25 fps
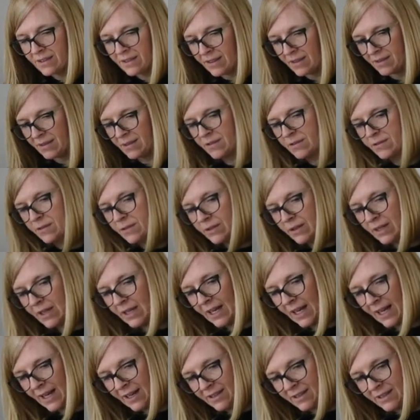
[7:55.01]
It's fallen
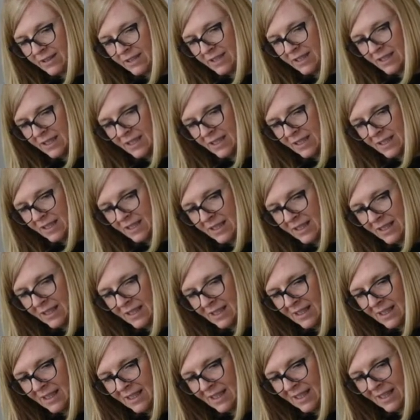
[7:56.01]
out.
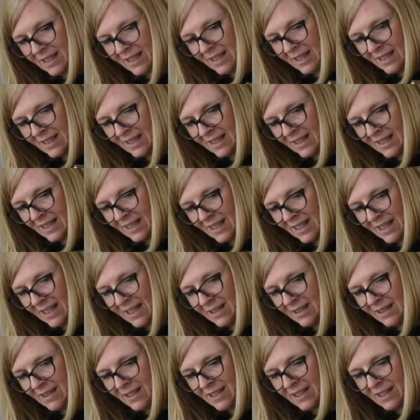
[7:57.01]
There
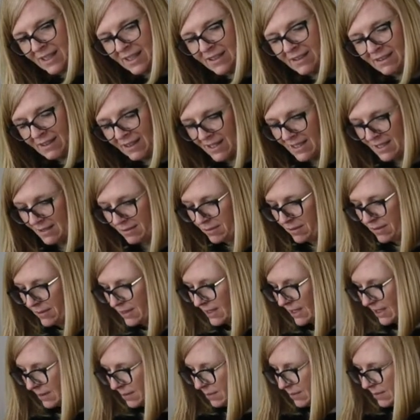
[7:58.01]
you go, that's what's
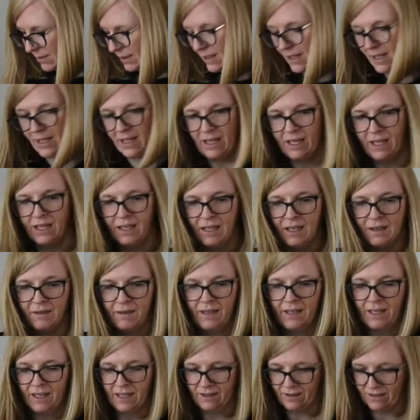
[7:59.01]
happened there. There
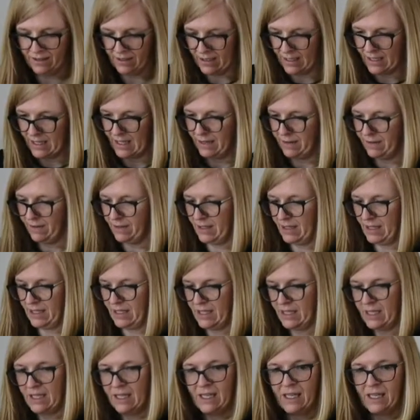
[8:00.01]
you go, so that's lifted.